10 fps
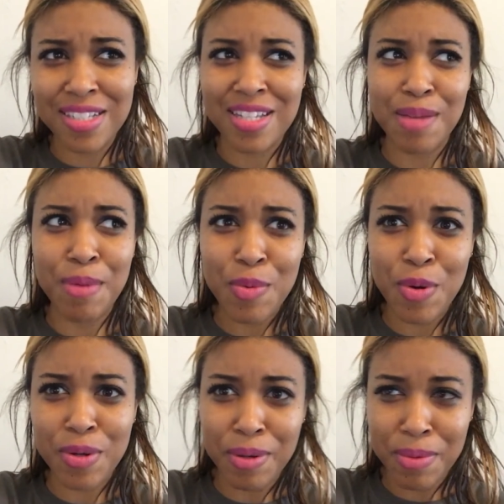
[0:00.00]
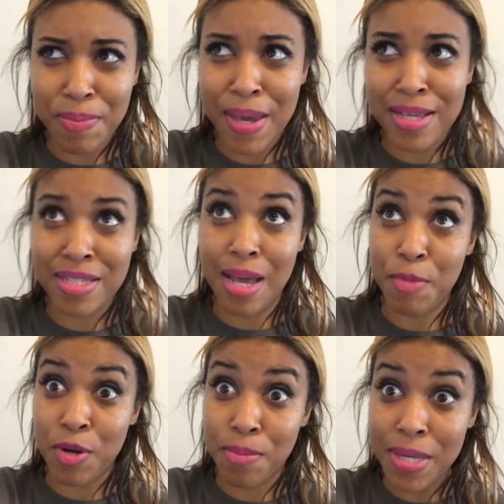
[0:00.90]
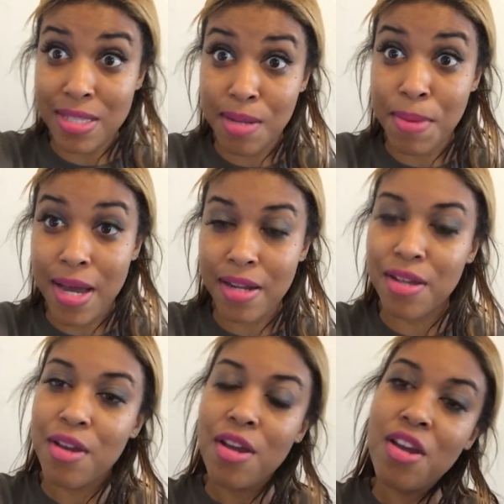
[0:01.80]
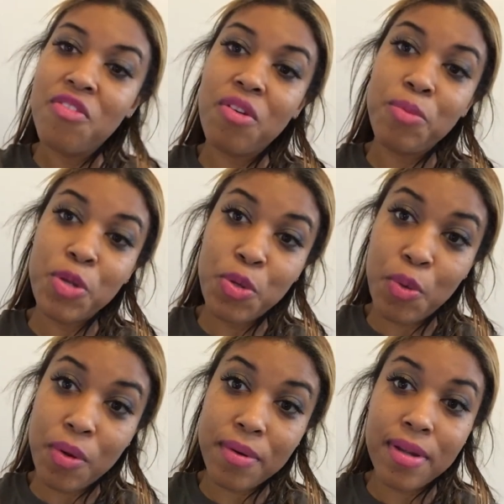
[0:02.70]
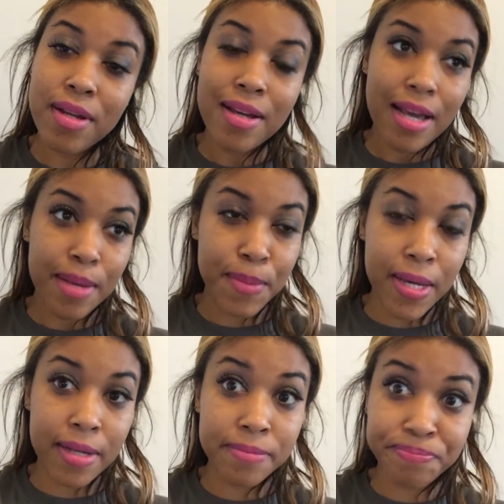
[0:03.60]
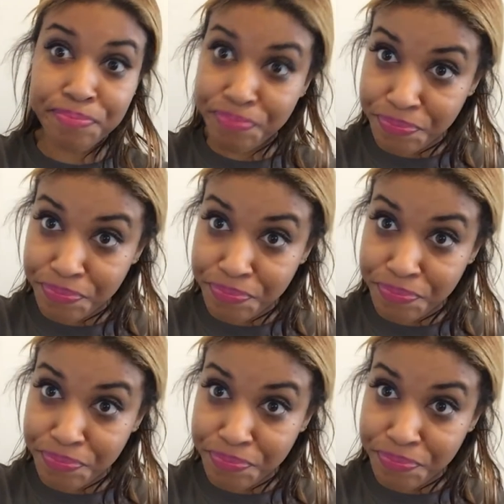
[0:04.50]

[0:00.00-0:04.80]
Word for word: Just like my word come to pass that I'm going to meet somebody from New York. Amen